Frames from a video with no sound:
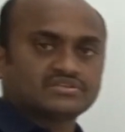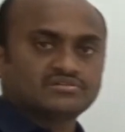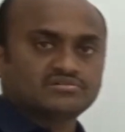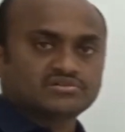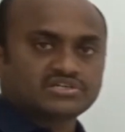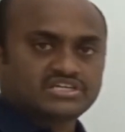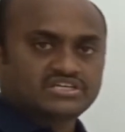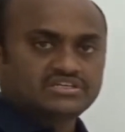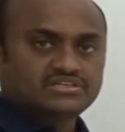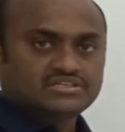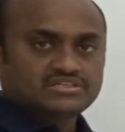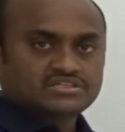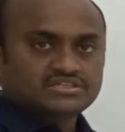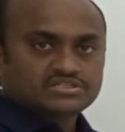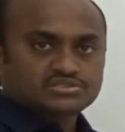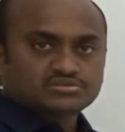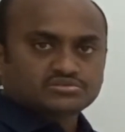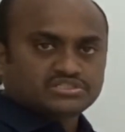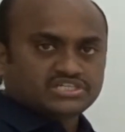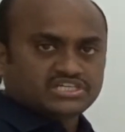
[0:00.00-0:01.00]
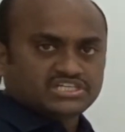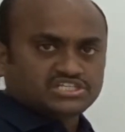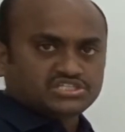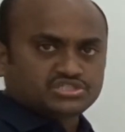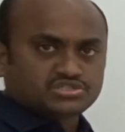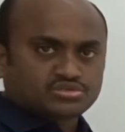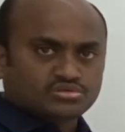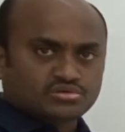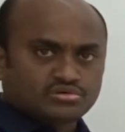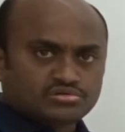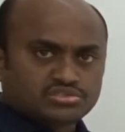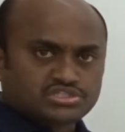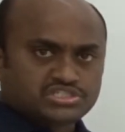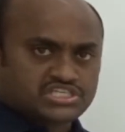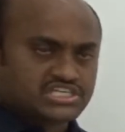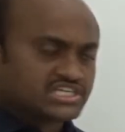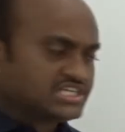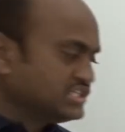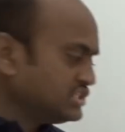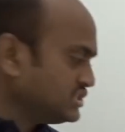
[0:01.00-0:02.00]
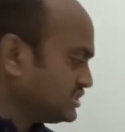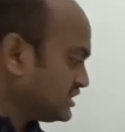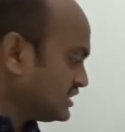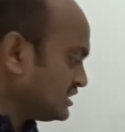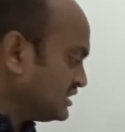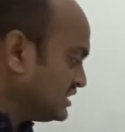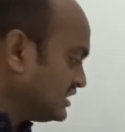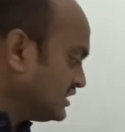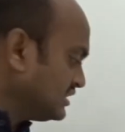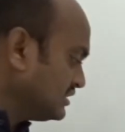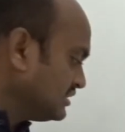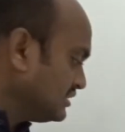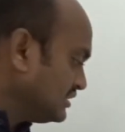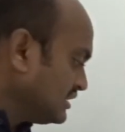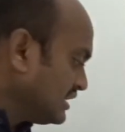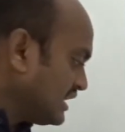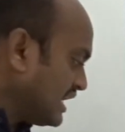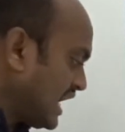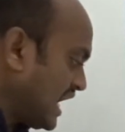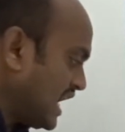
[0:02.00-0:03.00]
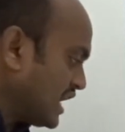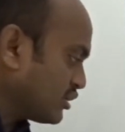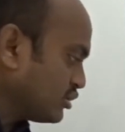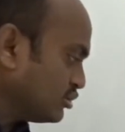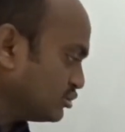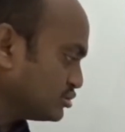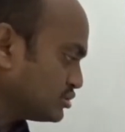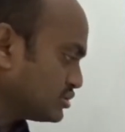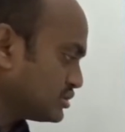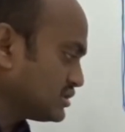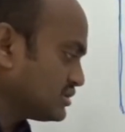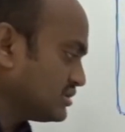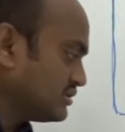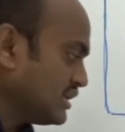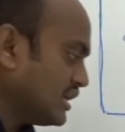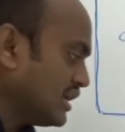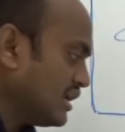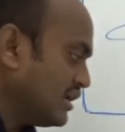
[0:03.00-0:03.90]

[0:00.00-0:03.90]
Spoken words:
Okay, so there is no change in the arrows.